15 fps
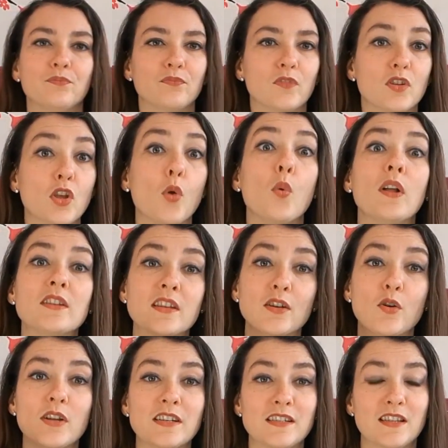So once I
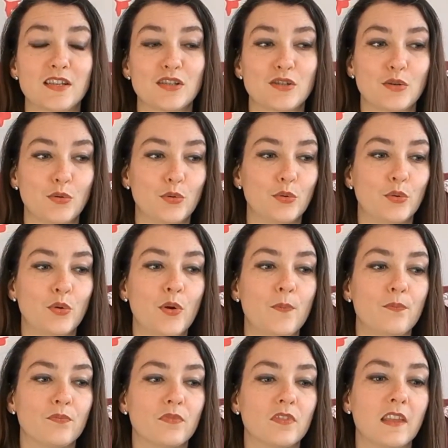got into the store,
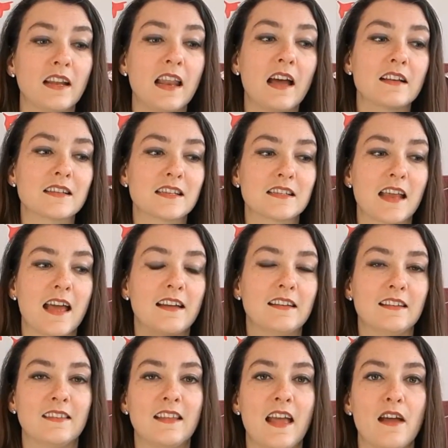they let us stand
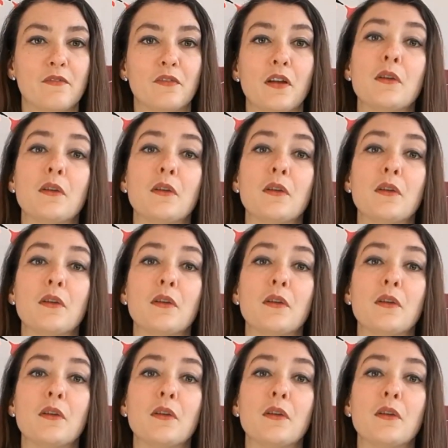in there for,